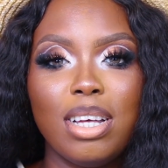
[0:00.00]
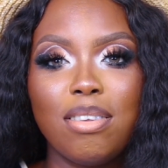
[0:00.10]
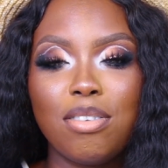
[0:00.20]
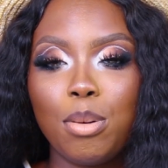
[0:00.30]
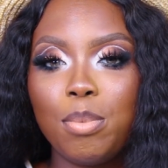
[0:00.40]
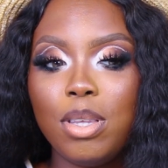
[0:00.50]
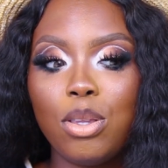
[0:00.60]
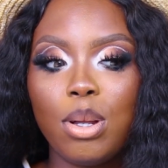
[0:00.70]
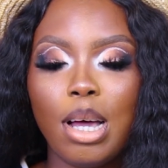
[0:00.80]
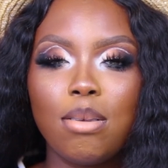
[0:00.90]
learned
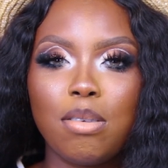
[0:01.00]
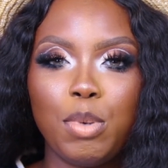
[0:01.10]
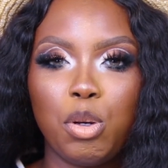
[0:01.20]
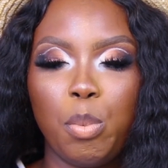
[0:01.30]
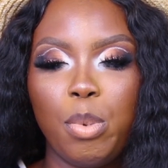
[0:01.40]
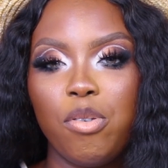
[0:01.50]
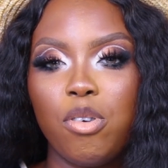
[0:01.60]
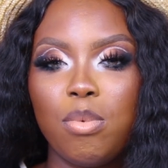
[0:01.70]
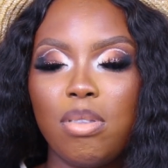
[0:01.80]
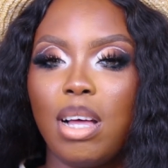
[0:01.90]
something on how to make your
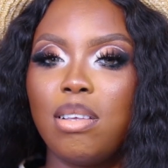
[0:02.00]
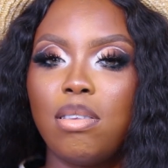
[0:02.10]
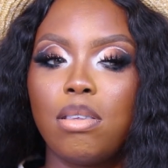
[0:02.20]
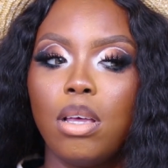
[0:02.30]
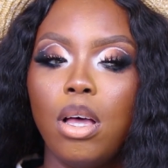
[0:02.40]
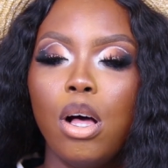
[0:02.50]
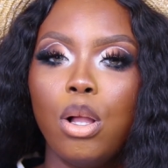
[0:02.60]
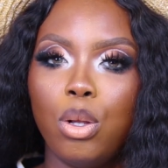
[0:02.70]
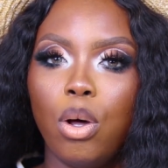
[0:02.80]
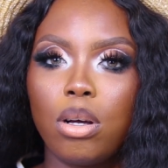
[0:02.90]
perfumes last
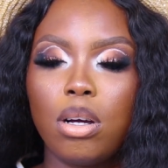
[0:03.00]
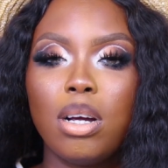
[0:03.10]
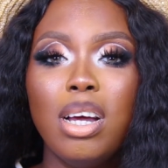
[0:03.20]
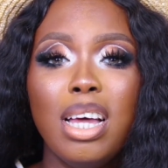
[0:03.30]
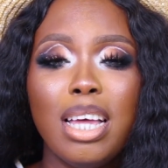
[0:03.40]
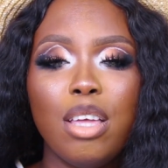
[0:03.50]
longer.